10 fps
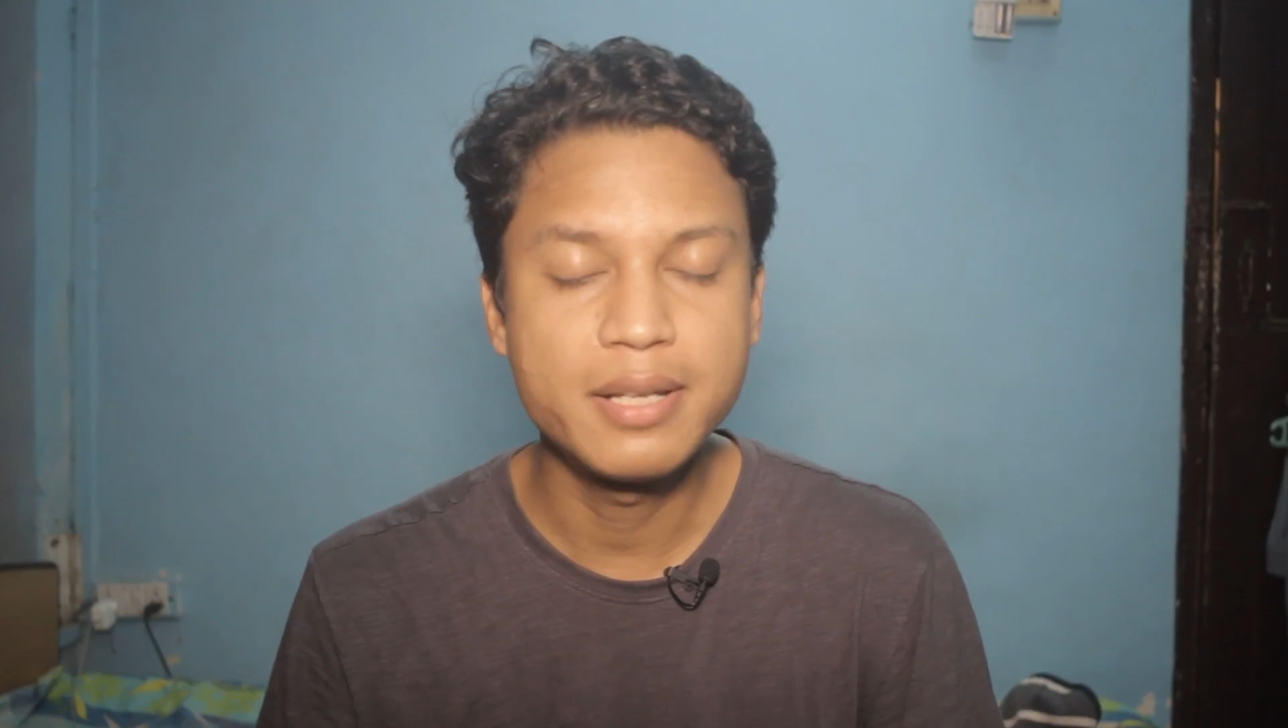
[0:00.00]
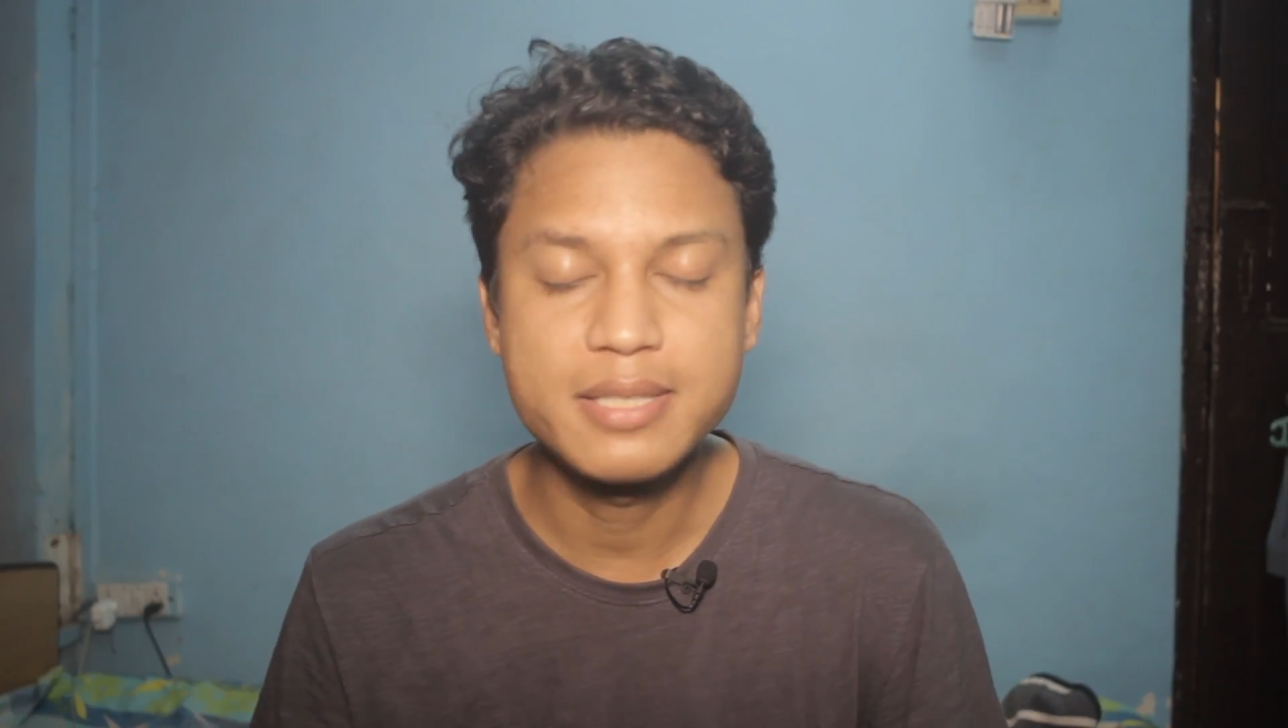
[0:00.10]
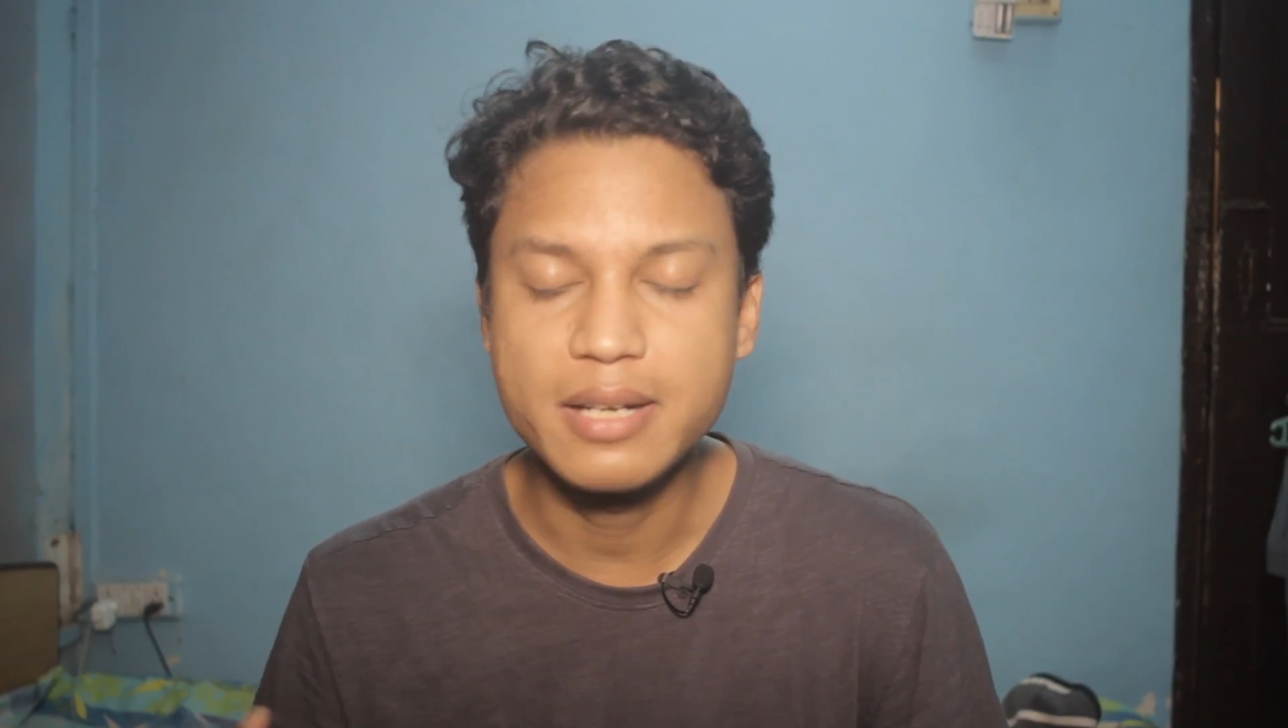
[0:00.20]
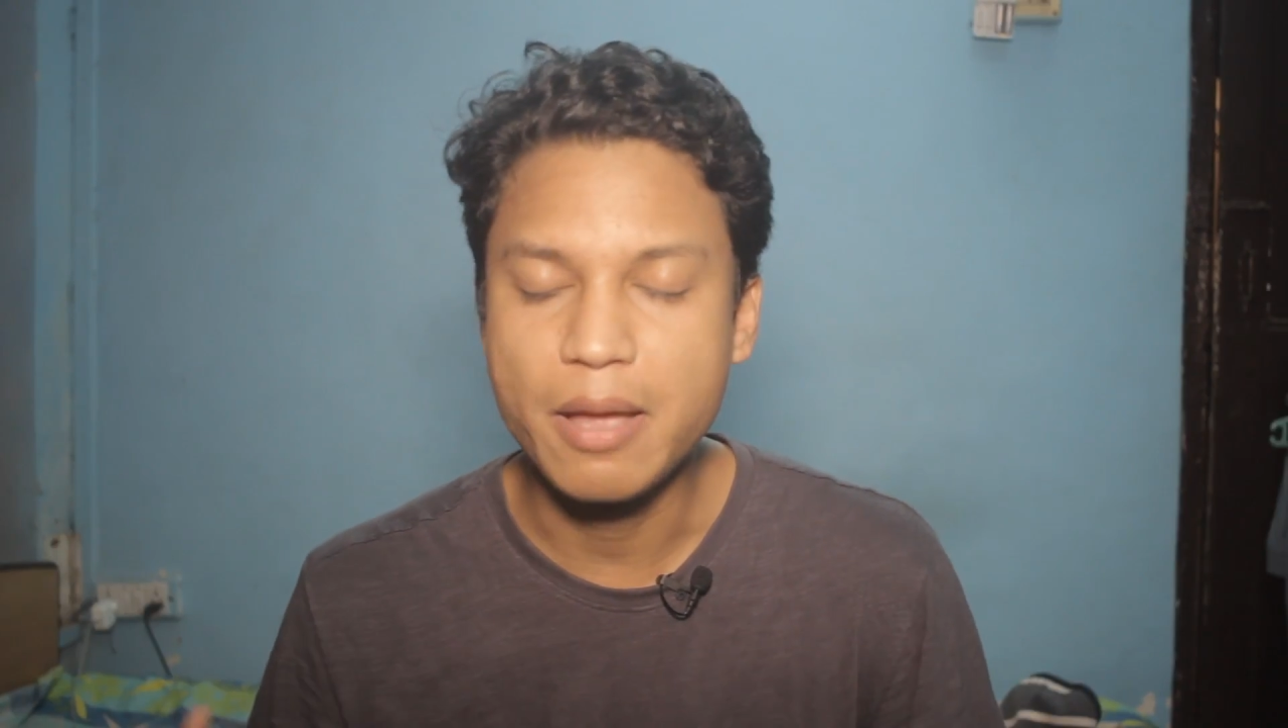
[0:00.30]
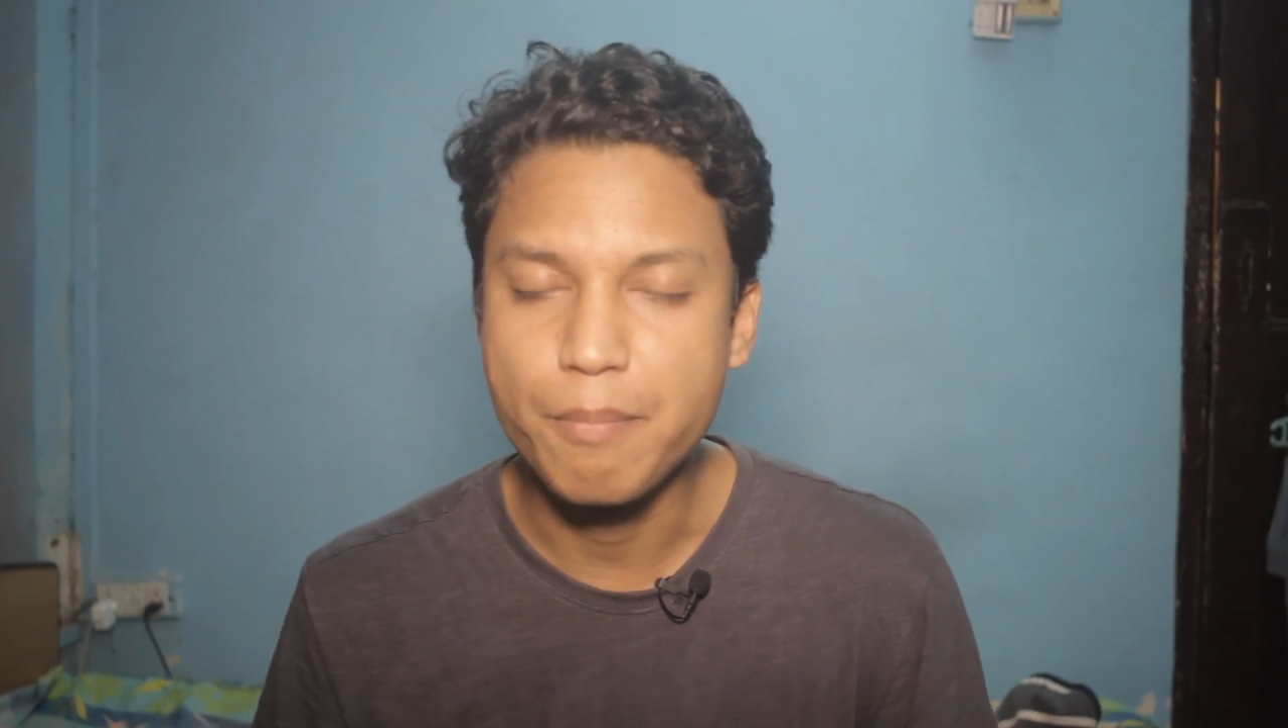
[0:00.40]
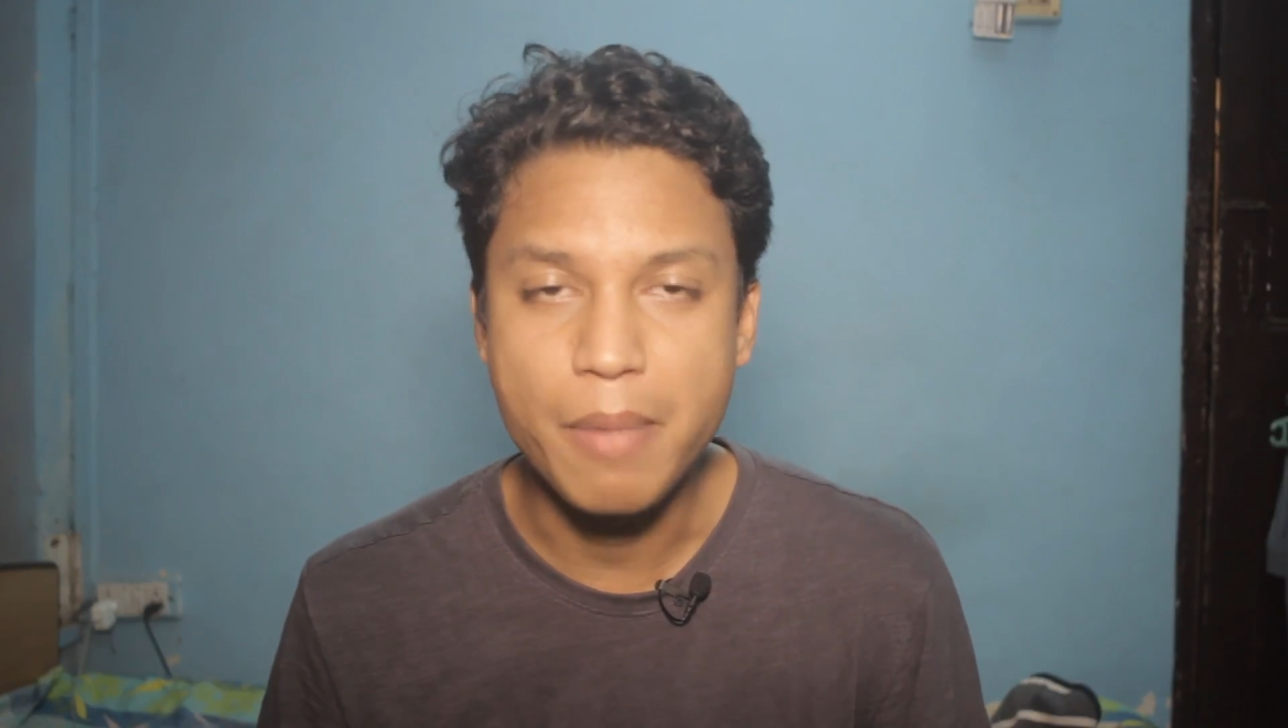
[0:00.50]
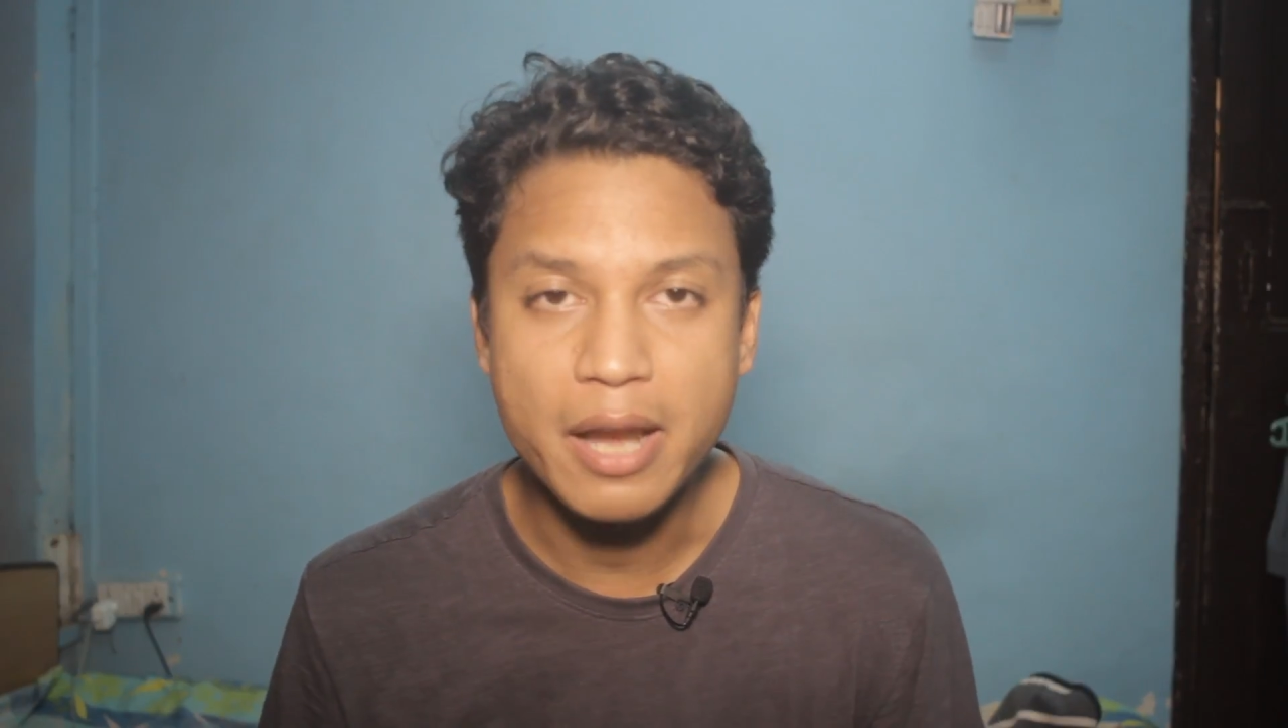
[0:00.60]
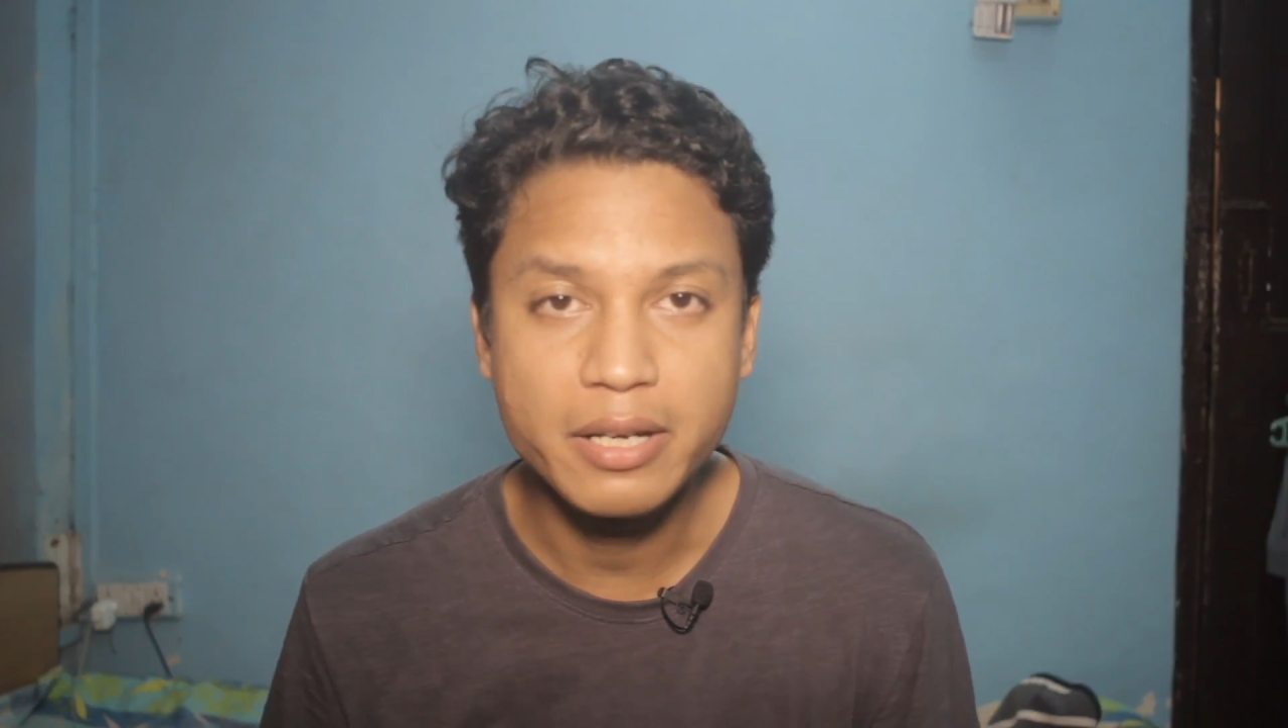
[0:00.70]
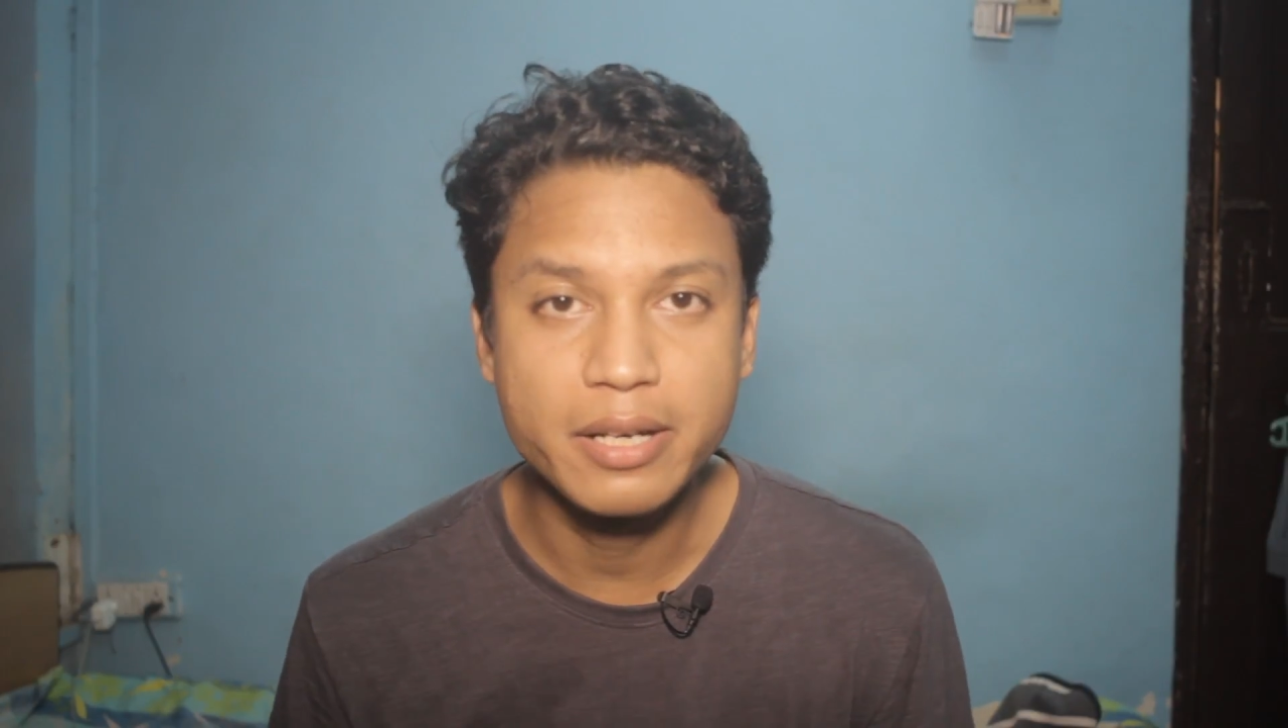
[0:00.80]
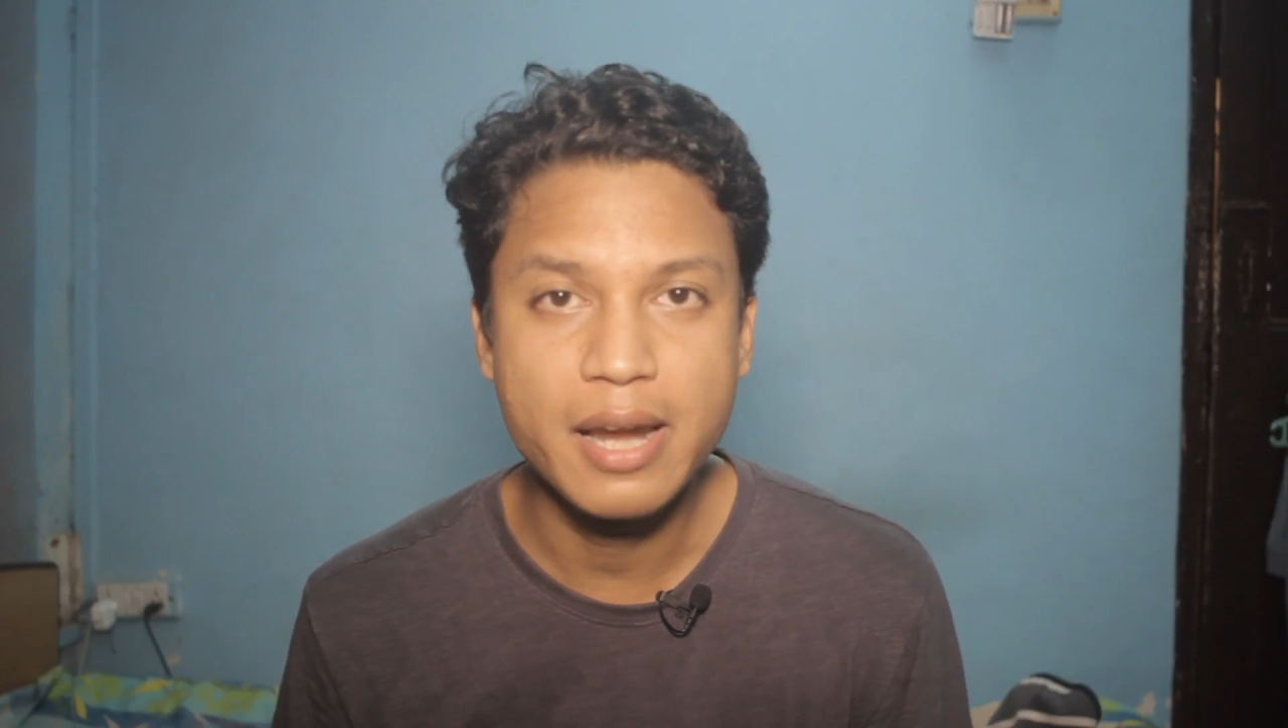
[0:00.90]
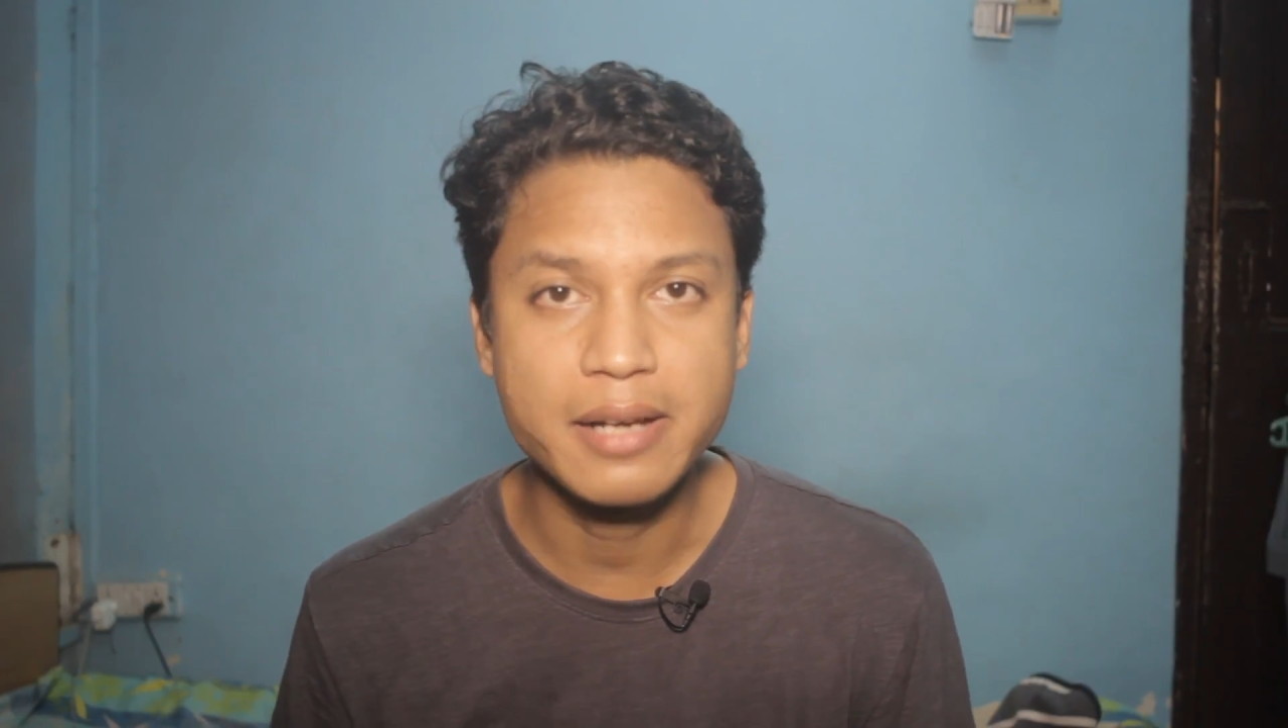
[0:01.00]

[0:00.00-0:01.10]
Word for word: it's an American